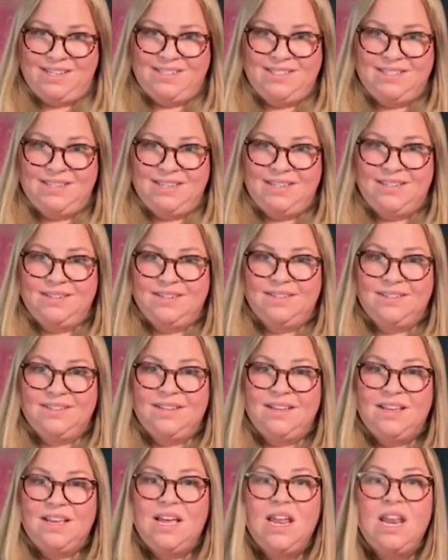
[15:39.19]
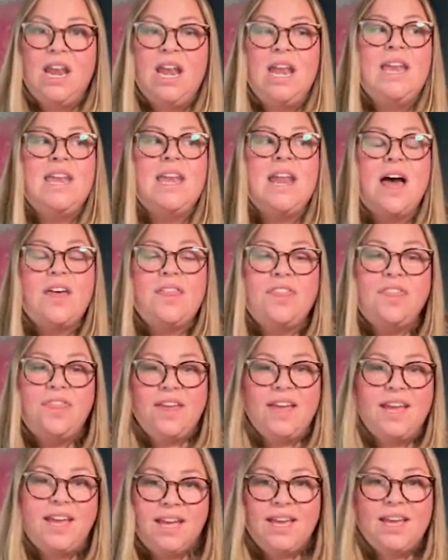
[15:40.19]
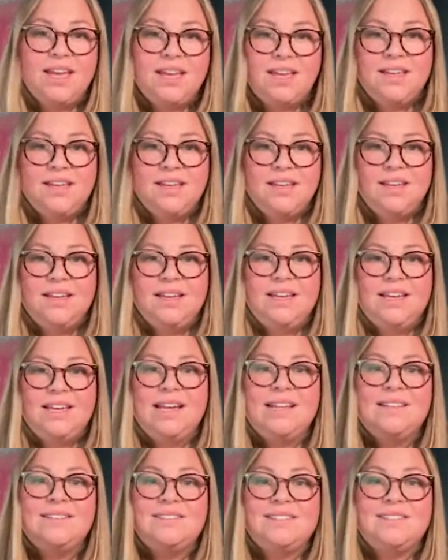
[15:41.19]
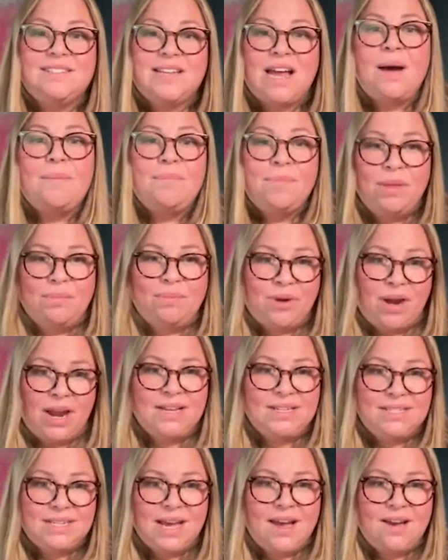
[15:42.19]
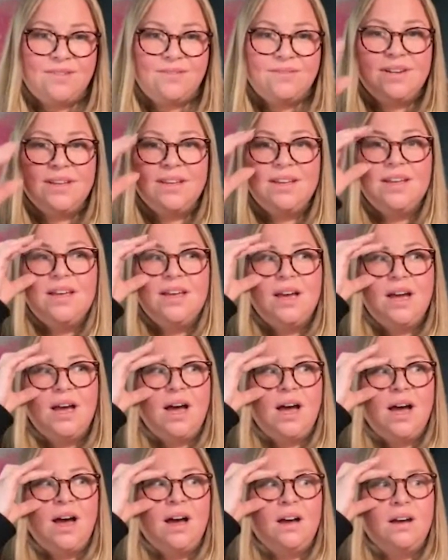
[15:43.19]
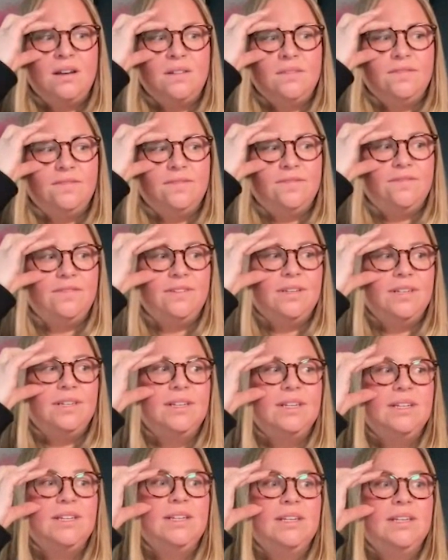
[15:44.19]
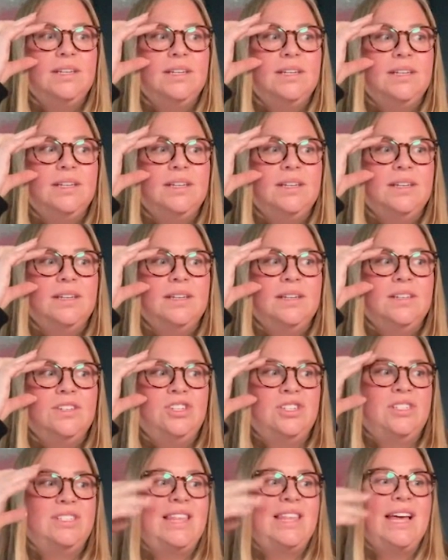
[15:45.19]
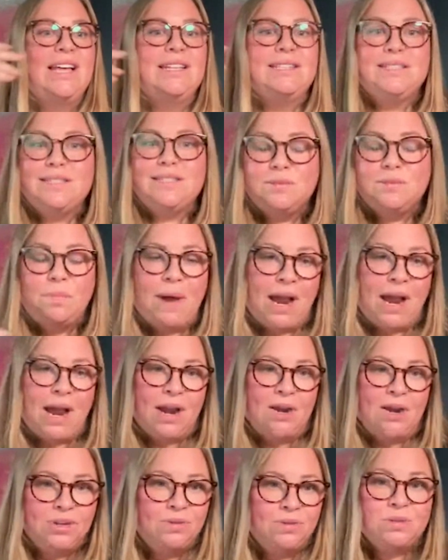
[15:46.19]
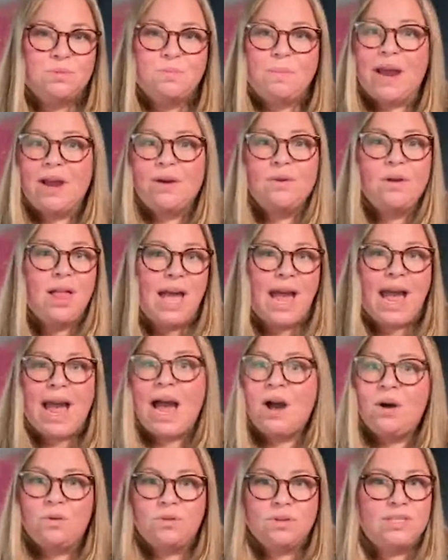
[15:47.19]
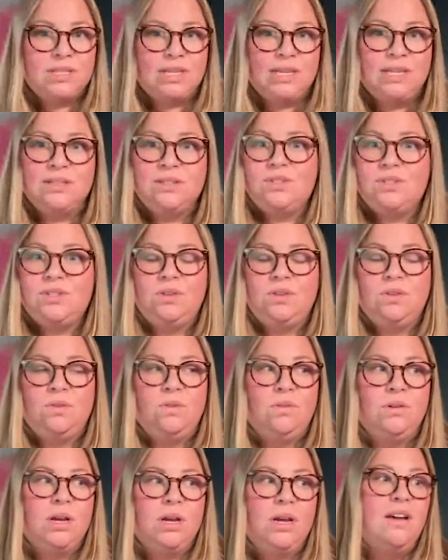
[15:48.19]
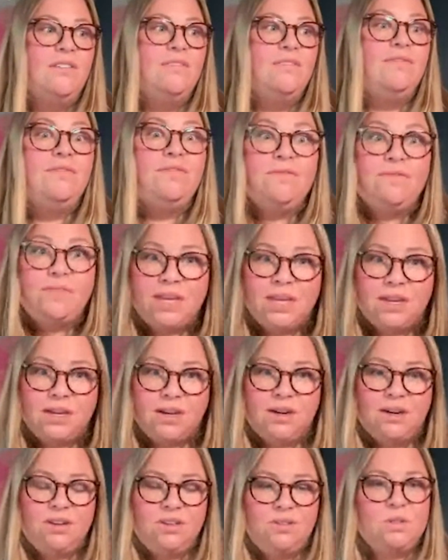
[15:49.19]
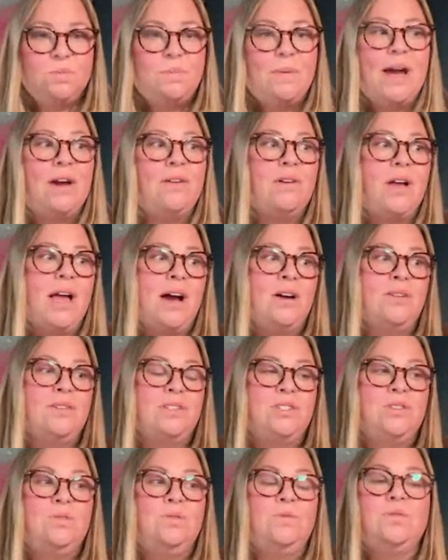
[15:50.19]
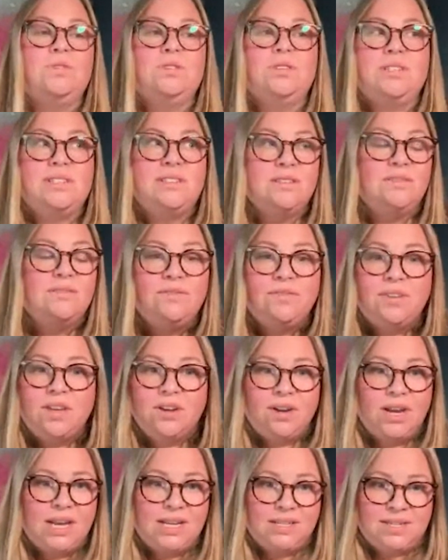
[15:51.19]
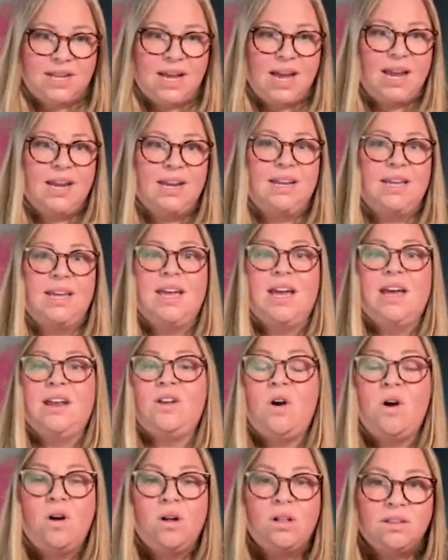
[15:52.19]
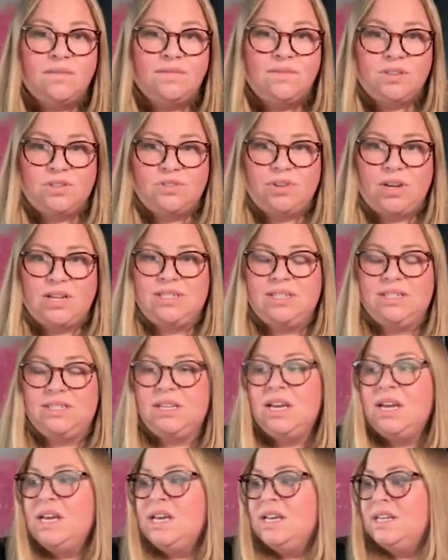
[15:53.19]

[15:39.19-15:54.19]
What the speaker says: kicks in, nothing can stop the breakdown of just that spiral. You spiral out into fear. You spiral out into severe anxiety and all of the stresses.